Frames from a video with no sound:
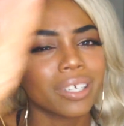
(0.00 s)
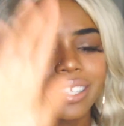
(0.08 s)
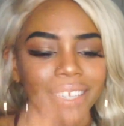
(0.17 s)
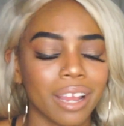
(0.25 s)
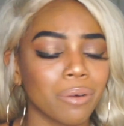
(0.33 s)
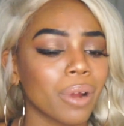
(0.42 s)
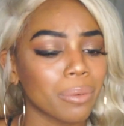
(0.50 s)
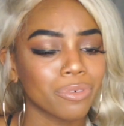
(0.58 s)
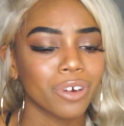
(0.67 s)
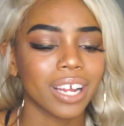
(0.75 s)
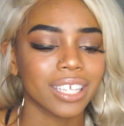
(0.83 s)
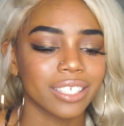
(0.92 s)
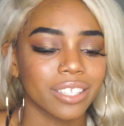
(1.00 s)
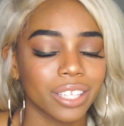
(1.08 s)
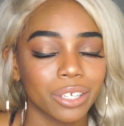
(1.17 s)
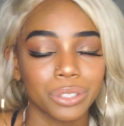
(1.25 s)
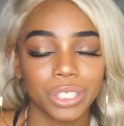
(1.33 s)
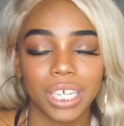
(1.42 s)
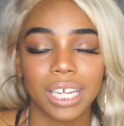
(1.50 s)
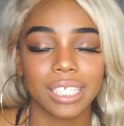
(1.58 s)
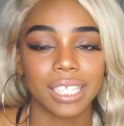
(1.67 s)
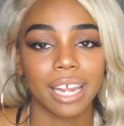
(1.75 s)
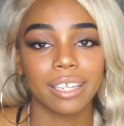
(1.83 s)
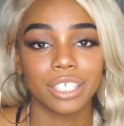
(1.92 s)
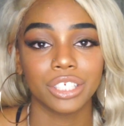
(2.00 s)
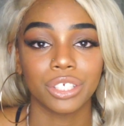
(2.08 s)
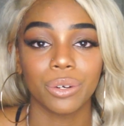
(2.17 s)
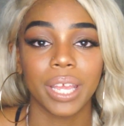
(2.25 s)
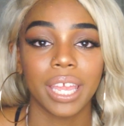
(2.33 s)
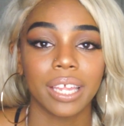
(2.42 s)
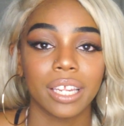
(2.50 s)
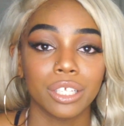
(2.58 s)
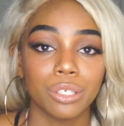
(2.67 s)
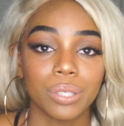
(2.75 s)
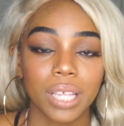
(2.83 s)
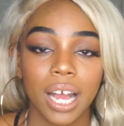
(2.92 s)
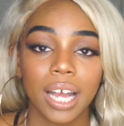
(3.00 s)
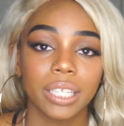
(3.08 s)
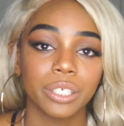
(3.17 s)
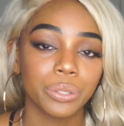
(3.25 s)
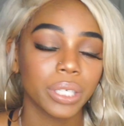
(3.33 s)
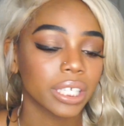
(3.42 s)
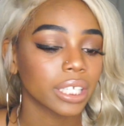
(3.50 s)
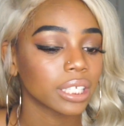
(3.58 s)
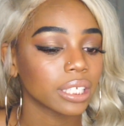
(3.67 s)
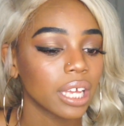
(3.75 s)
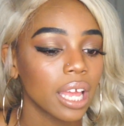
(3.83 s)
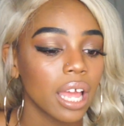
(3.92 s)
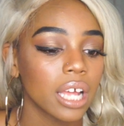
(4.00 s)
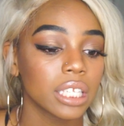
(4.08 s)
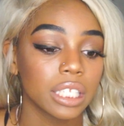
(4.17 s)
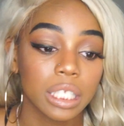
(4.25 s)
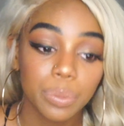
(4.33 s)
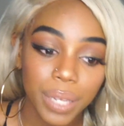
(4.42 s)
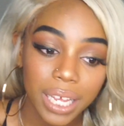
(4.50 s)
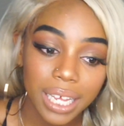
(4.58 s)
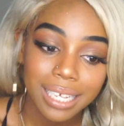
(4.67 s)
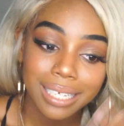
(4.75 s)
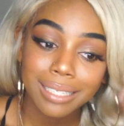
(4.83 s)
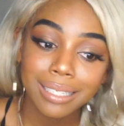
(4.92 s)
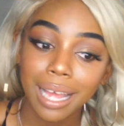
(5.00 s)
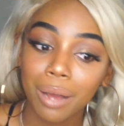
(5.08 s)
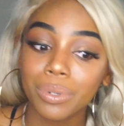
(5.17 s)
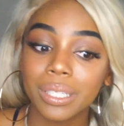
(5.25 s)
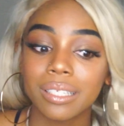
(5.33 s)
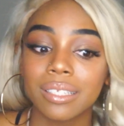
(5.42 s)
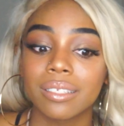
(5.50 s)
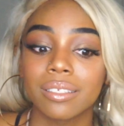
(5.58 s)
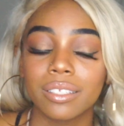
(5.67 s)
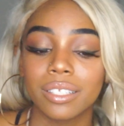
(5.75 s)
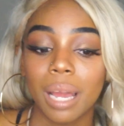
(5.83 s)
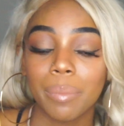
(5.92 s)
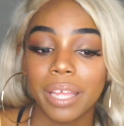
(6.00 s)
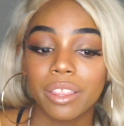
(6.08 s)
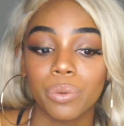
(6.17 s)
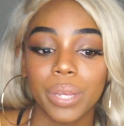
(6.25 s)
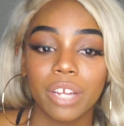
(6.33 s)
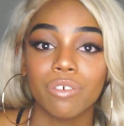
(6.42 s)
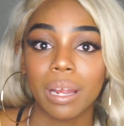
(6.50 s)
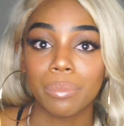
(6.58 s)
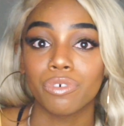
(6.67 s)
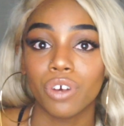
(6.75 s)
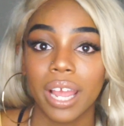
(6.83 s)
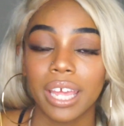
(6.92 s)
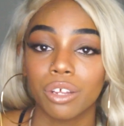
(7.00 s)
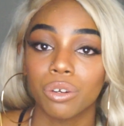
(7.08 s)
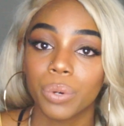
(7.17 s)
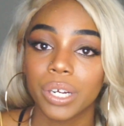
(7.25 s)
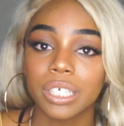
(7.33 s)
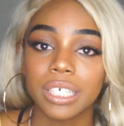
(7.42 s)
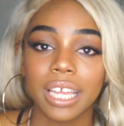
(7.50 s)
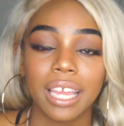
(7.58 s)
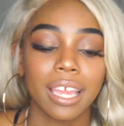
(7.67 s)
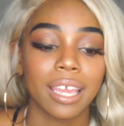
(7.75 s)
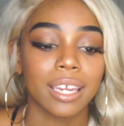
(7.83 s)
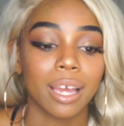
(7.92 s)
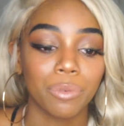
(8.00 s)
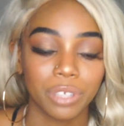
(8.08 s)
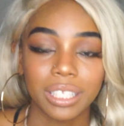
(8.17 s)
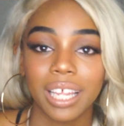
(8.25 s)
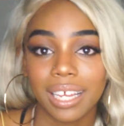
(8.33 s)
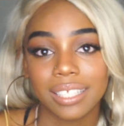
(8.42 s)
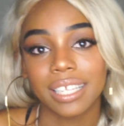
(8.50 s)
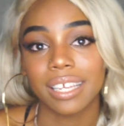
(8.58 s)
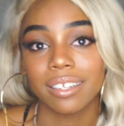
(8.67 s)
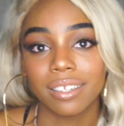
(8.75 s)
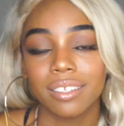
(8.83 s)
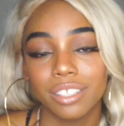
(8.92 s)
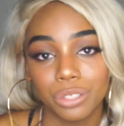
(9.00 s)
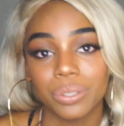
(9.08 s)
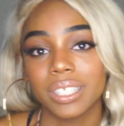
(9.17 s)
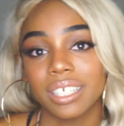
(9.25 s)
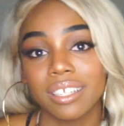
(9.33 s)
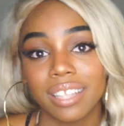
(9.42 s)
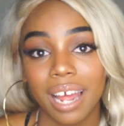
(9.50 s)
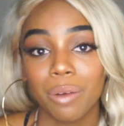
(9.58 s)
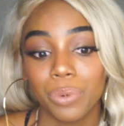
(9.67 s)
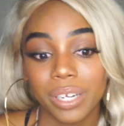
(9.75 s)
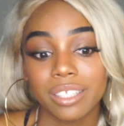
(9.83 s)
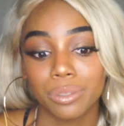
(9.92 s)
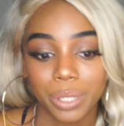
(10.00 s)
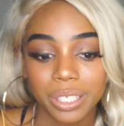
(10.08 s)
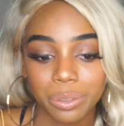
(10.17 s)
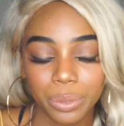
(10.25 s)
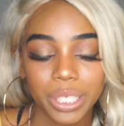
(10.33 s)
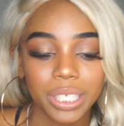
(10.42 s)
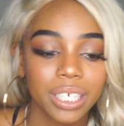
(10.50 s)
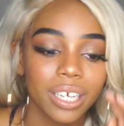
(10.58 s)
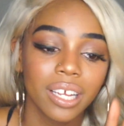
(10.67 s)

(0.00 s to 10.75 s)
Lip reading: yeah, right before I got to the closure, I decided to just go ahead and use the hot glue gun, just because I was I made the wig right before I had to go to work, and like I said, you'll see that I wanted to wear it to work.